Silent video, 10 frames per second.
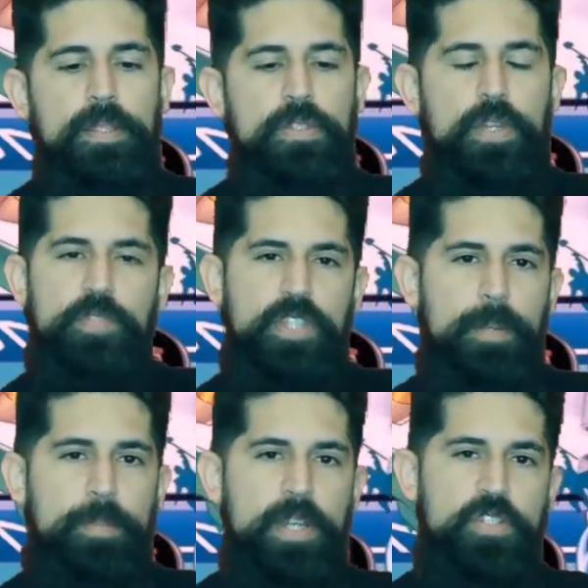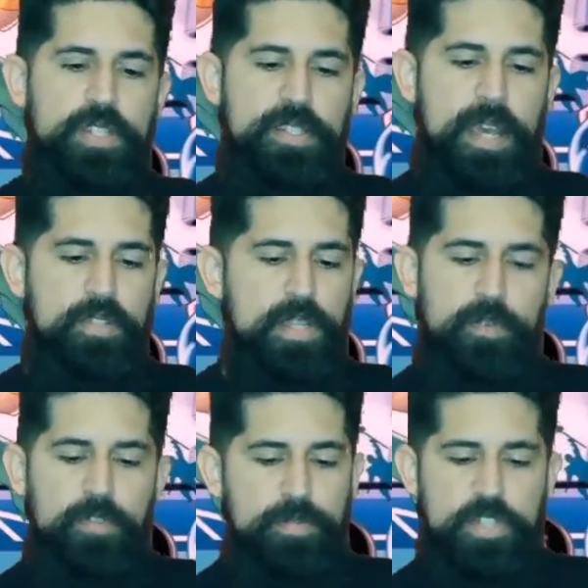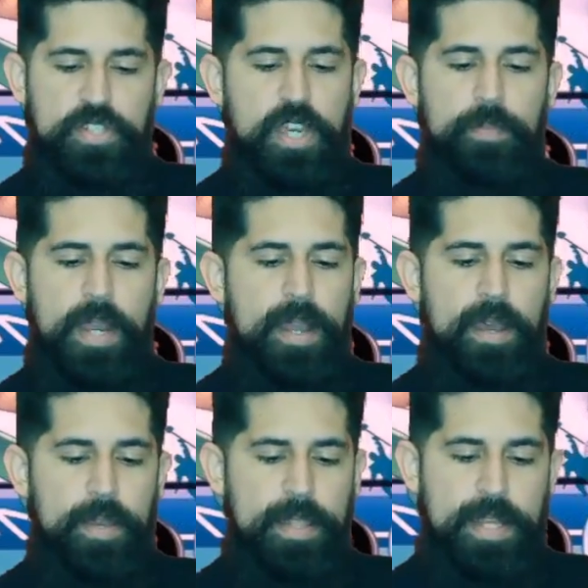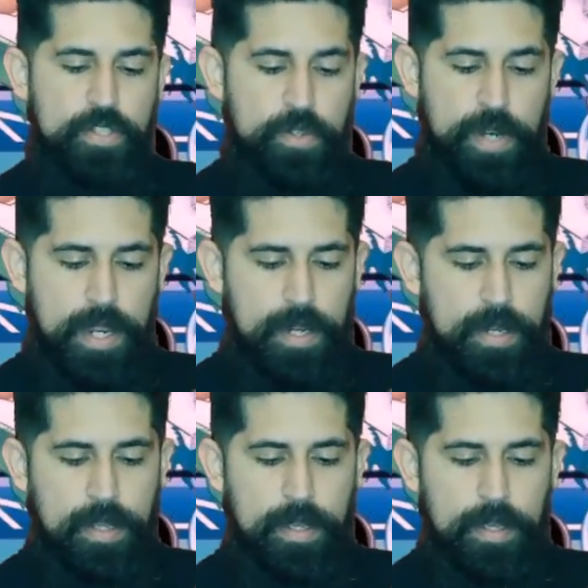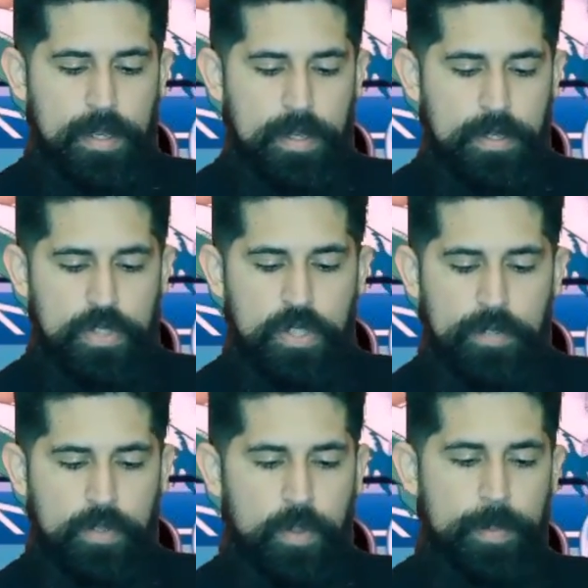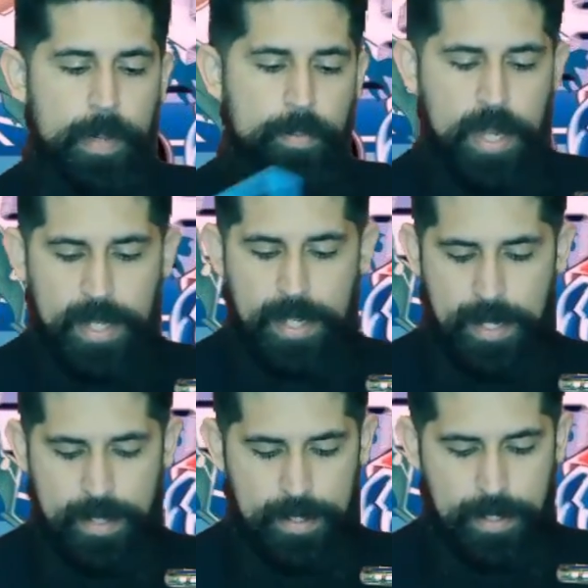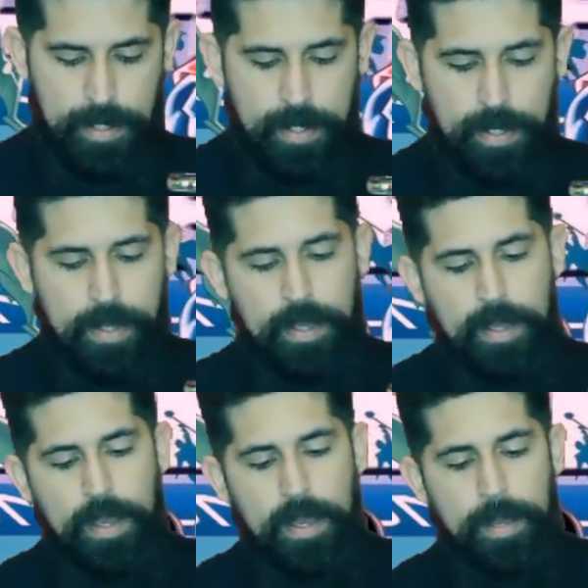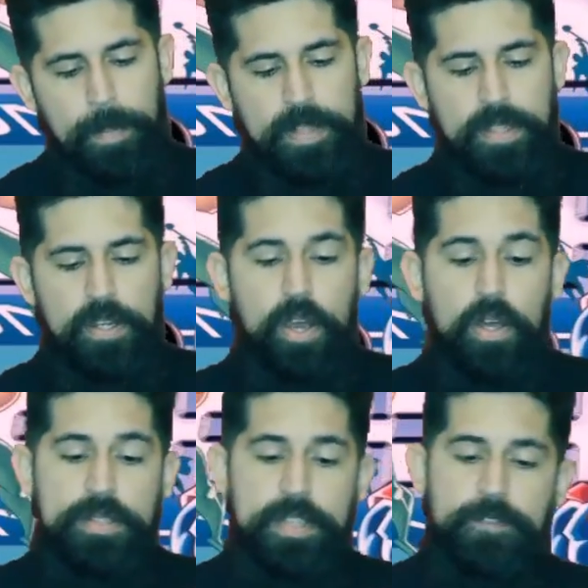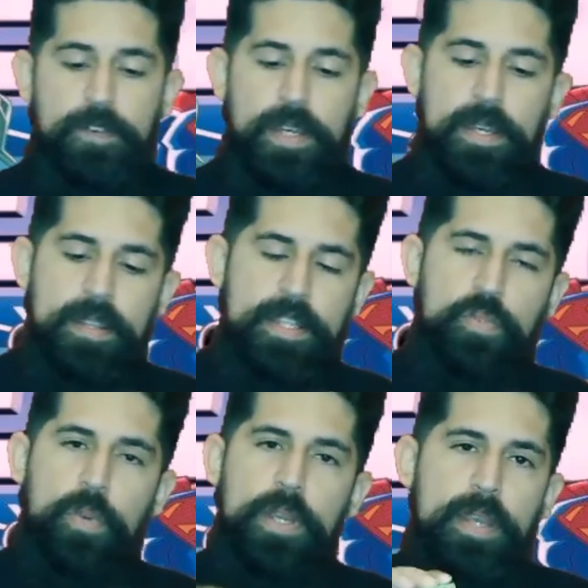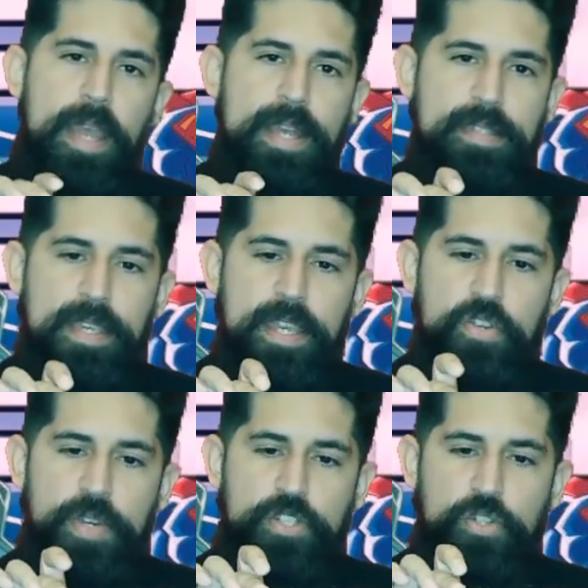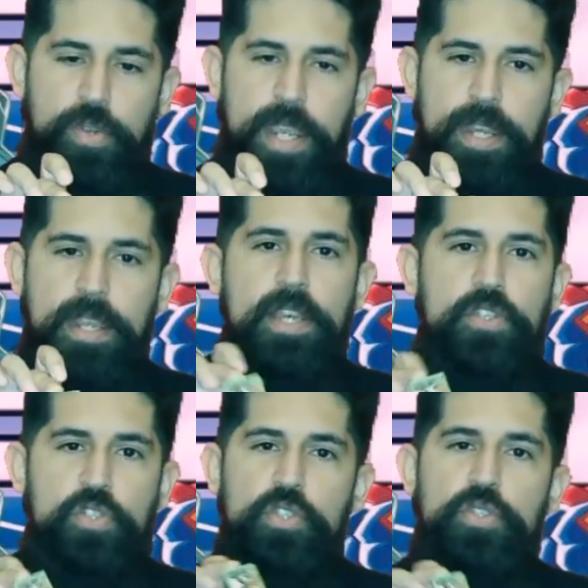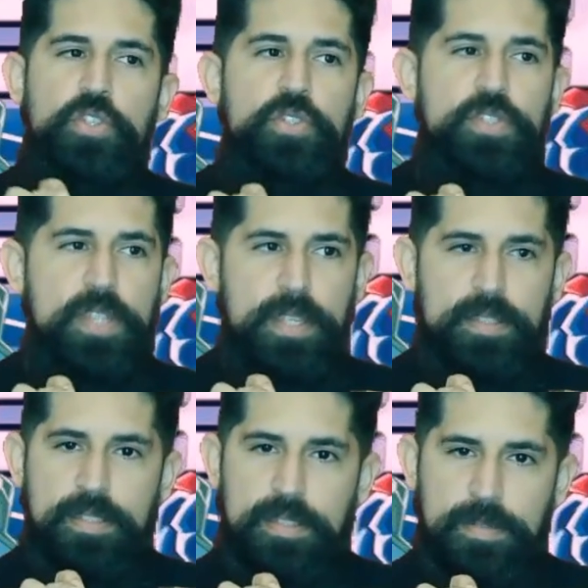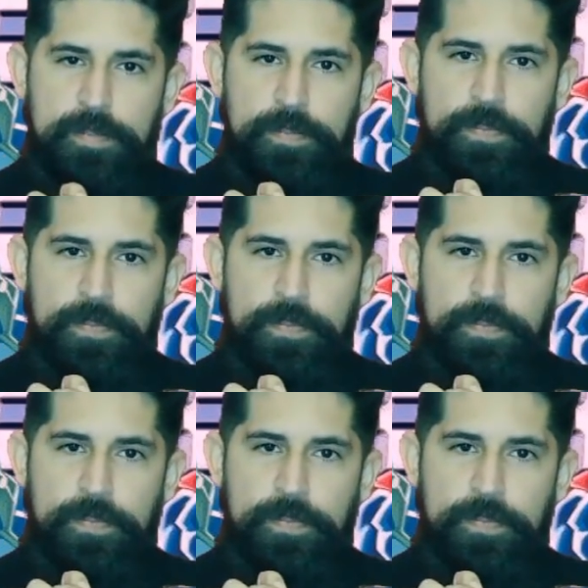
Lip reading: So I'm just going to punch these out. Some of them just come right out, and that's great. So you don't have to worry about breaking anything. But they're all different. This one has a hindering terrain, so you use this.